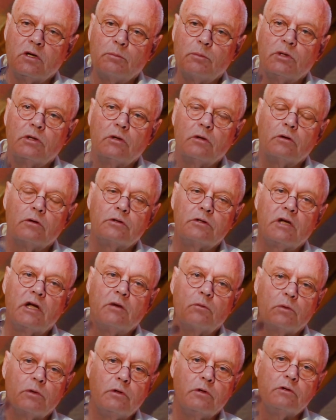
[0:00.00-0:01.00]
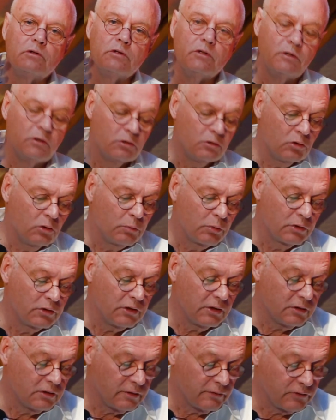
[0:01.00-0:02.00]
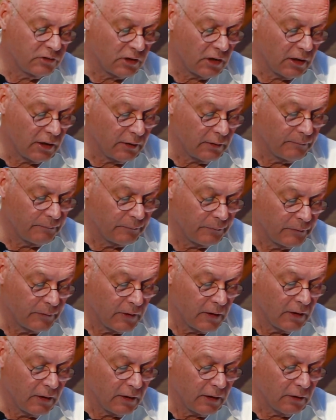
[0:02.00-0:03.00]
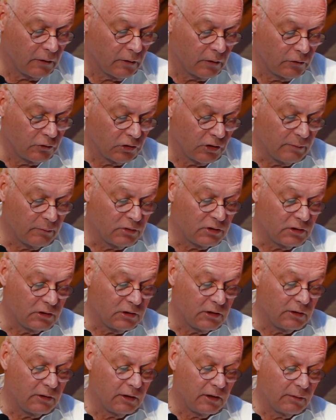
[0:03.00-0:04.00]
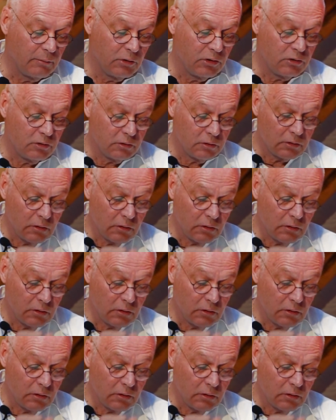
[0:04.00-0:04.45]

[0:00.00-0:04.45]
material sight, we're using the supersensitive sight in our dreams to see the images.